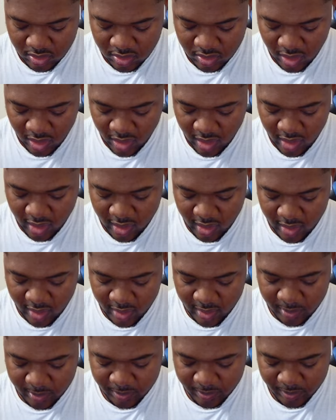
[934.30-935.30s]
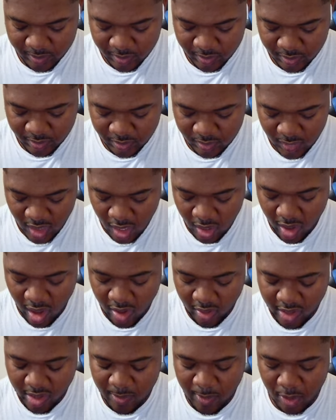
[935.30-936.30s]
Um, I'll,
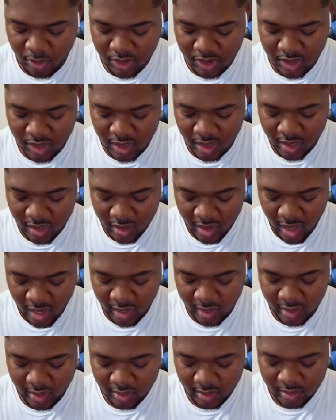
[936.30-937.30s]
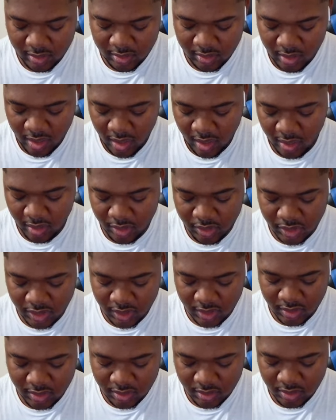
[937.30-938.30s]
I'll, keep Gogeta. I like, I like
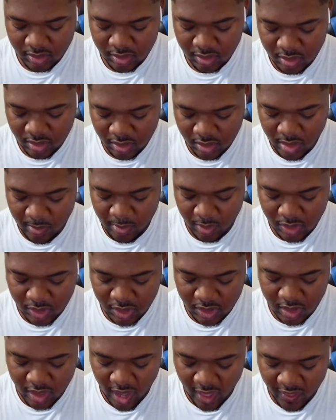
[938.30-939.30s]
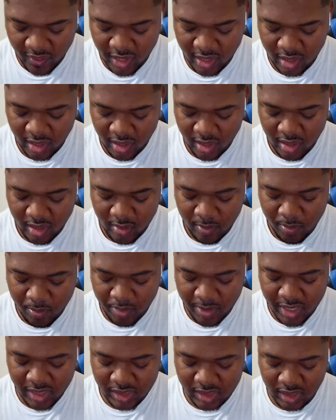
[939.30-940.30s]
Gogeta. Keep Gogeta. I think
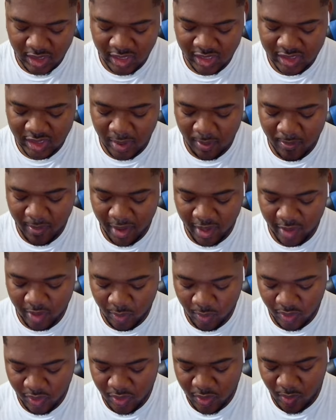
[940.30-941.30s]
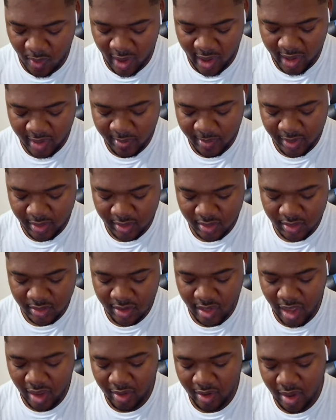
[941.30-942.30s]
Beast links up better with UI, but
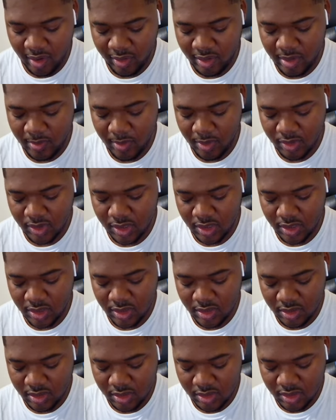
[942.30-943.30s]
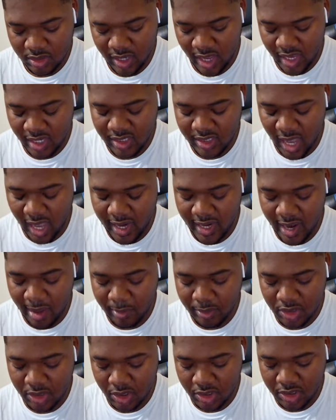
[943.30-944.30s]
I'll, I'll keep Gogeta. Yeah, he just got a
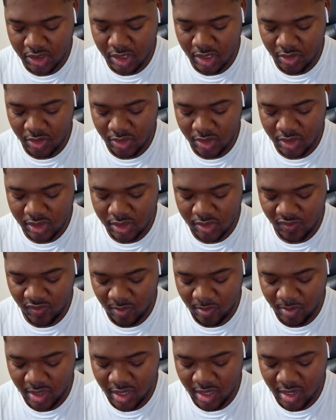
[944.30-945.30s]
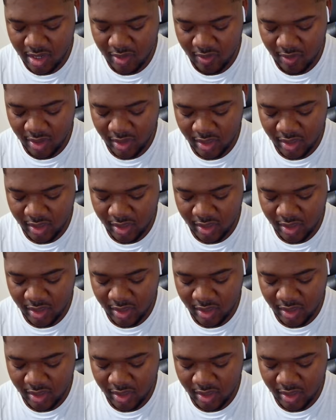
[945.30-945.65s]
damage reduction increase from getting hit right